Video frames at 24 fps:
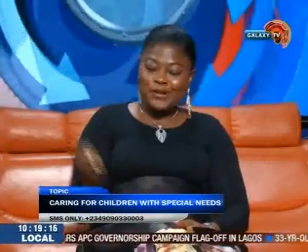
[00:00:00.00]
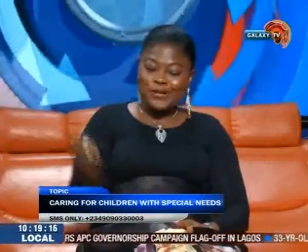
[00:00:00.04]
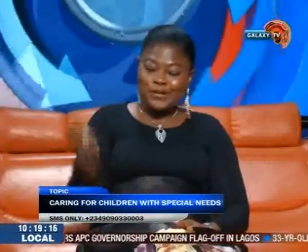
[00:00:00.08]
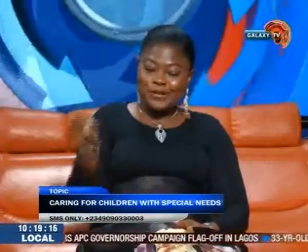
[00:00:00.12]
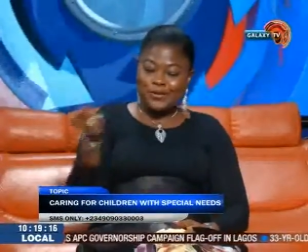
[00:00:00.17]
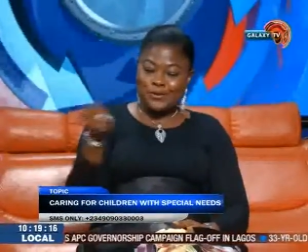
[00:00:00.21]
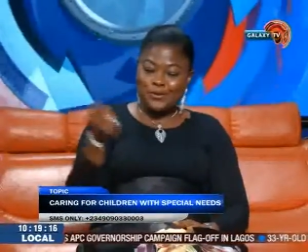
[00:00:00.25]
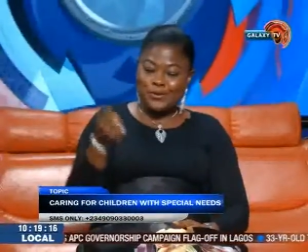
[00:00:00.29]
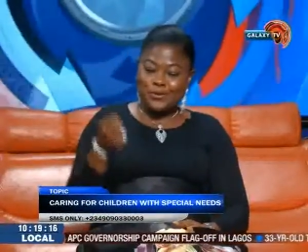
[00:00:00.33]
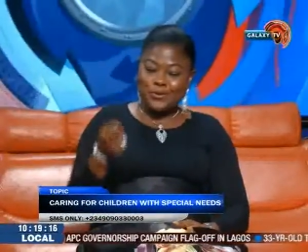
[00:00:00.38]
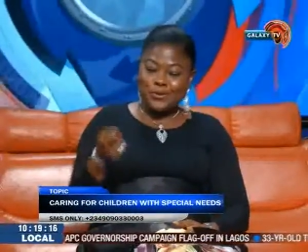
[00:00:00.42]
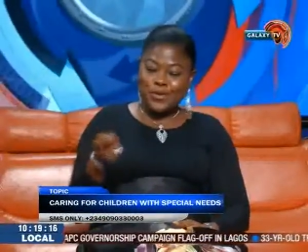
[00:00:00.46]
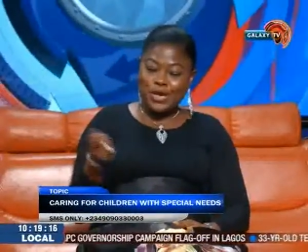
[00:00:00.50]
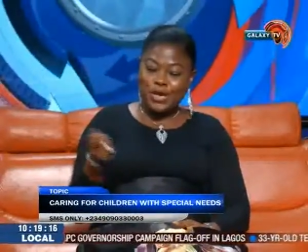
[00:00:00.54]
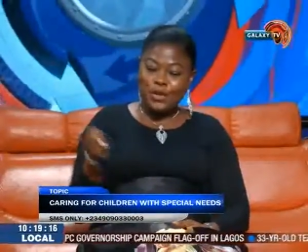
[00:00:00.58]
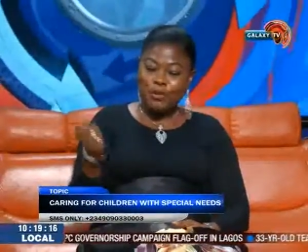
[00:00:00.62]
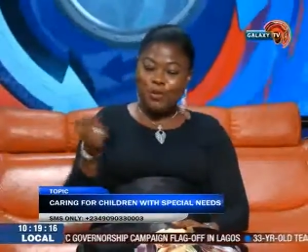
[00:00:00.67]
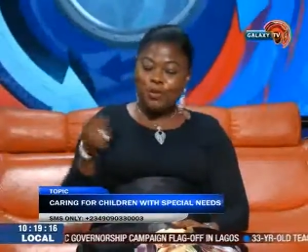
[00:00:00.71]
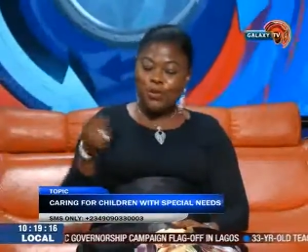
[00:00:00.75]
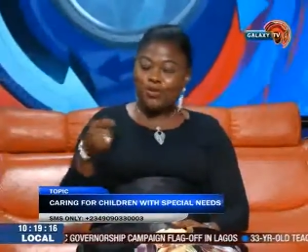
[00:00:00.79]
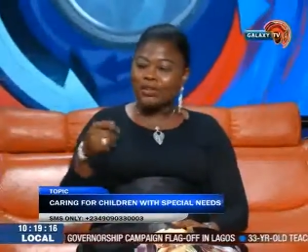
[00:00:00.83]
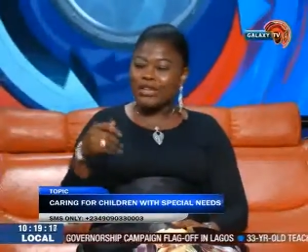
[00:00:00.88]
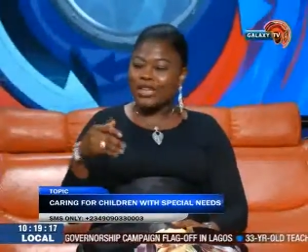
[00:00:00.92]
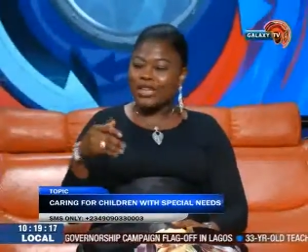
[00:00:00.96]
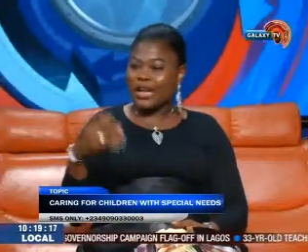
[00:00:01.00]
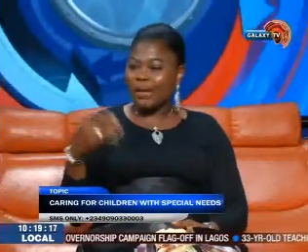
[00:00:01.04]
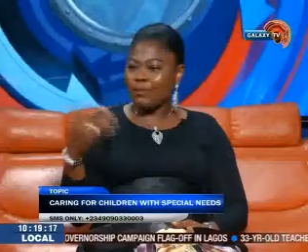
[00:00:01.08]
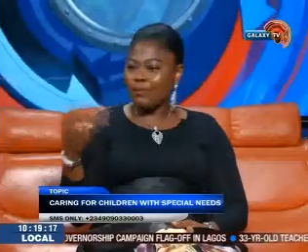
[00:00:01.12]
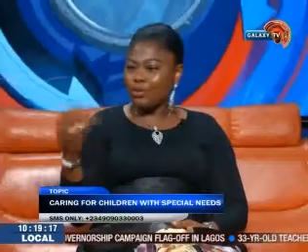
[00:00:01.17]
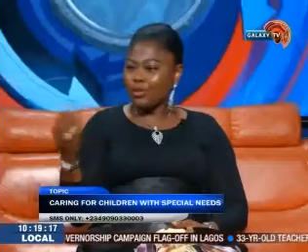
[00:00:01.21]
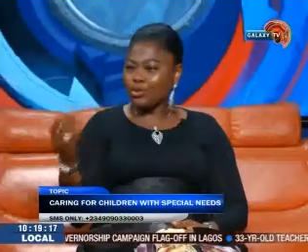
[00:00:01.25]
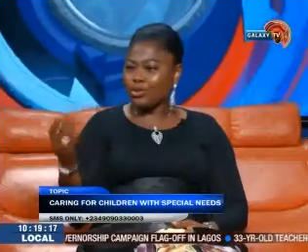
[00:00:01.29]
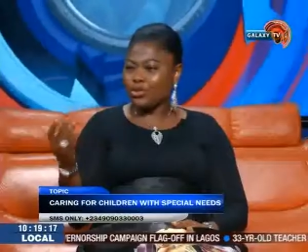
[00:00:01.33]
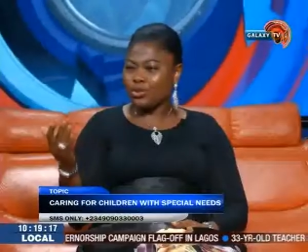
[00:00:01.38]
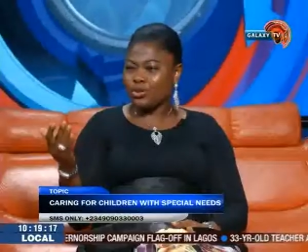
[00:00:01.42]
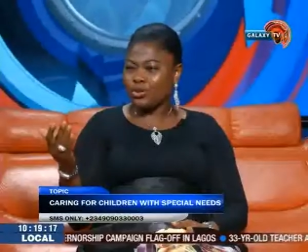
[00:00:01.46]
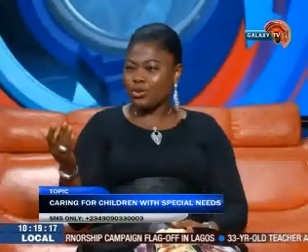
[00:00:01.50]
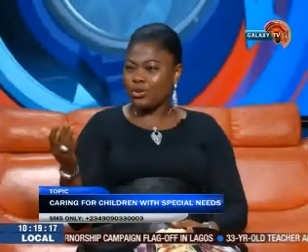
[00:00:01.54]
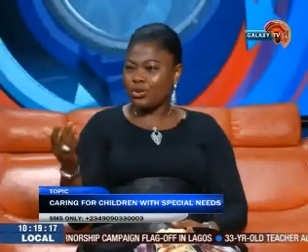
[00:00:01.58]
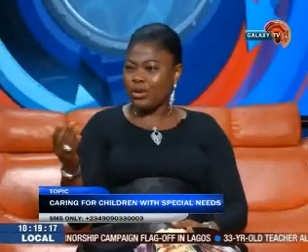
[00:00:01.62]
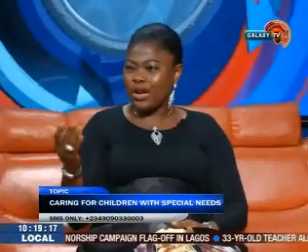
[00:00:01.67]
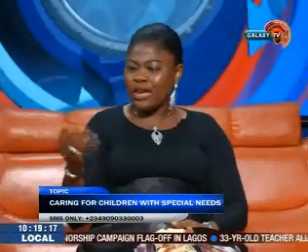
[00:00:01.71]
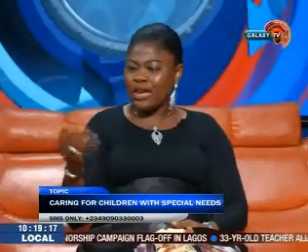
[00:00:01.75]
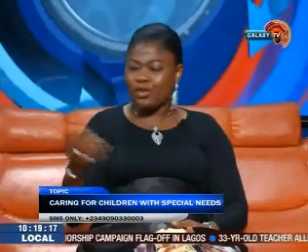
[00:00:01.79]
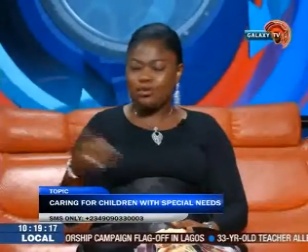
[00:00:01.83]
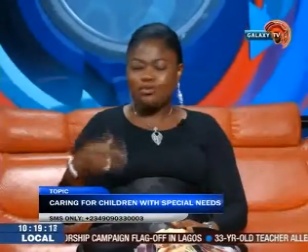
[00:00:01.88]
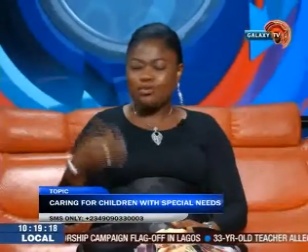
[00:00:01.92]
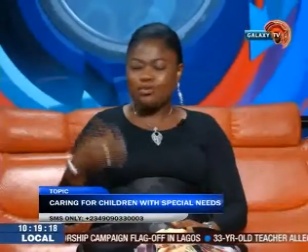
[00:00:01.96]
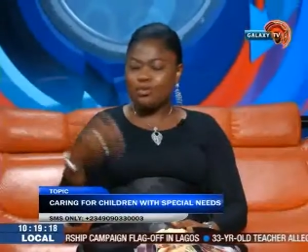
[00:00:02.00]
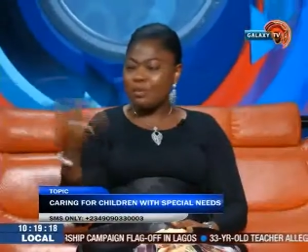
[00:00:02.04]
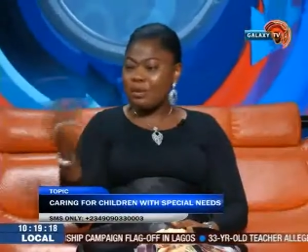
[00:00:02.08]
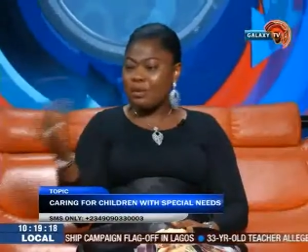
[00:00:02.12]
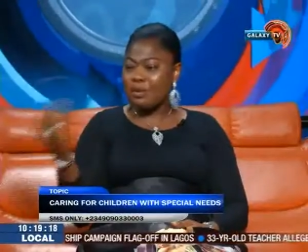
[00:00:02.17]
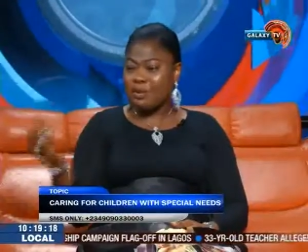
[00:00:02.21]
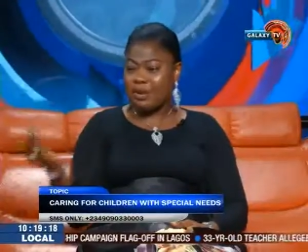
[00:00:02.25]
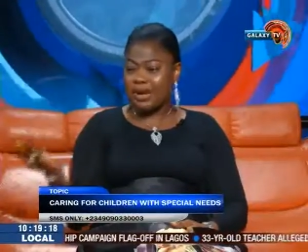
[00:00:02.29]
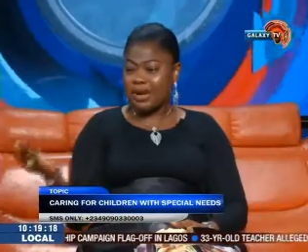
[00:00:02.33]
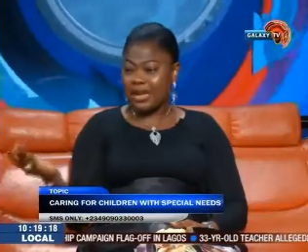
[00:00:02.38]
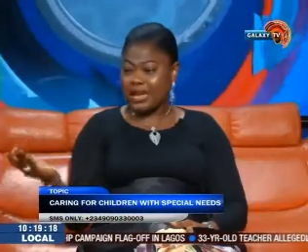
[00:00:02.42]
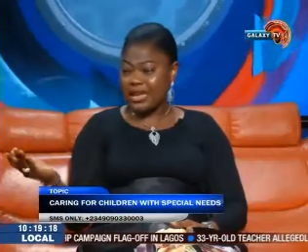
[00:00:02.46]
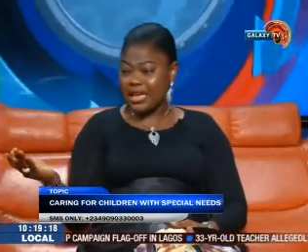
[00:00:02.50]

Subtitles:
So he wondered, and I'm not sure, I don't remember